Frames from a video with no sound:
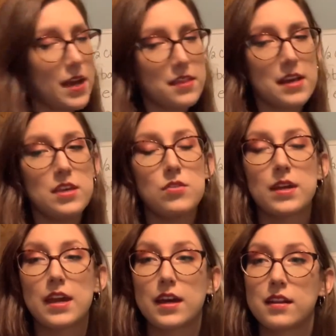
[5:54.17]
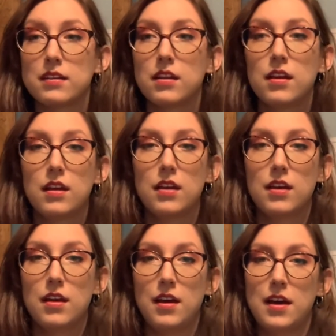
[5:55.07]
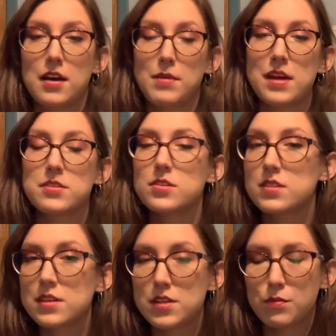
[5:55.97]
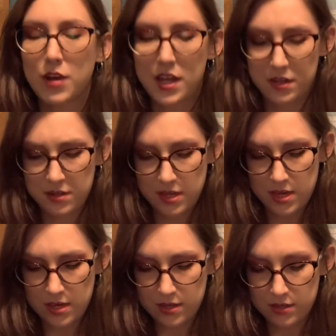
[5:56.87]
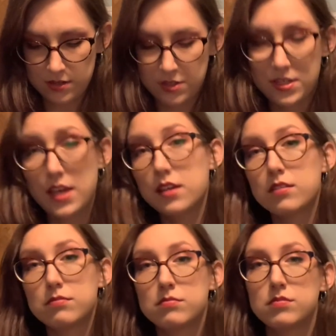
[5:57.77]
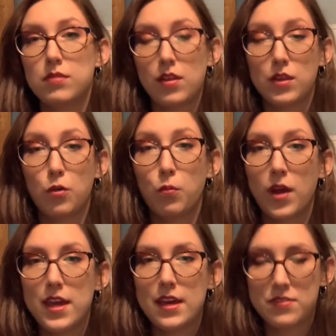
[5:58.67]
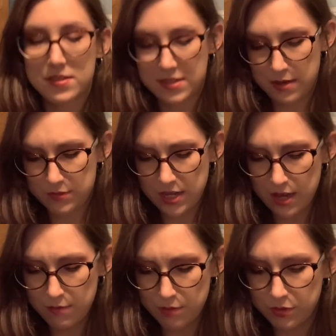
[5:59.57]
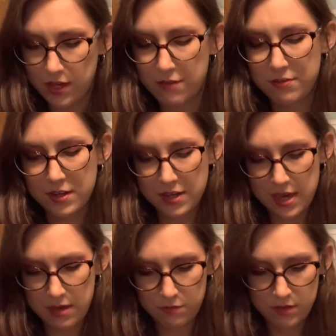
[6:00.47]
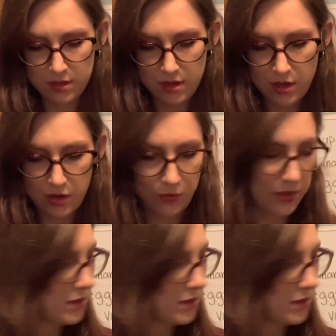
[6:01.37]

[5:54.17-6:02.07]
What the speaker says: that you can exercise your brain and take a little break at the same time and play a fun game with